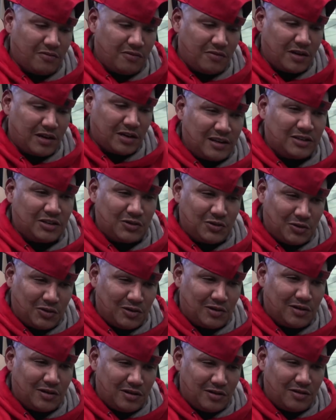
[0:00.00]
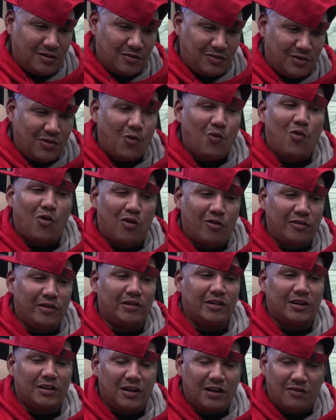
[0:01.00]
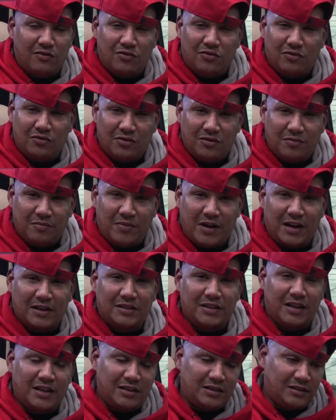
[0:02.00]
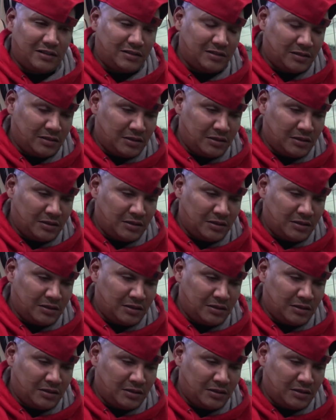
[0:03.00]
When I saw the Warrior in Level back then,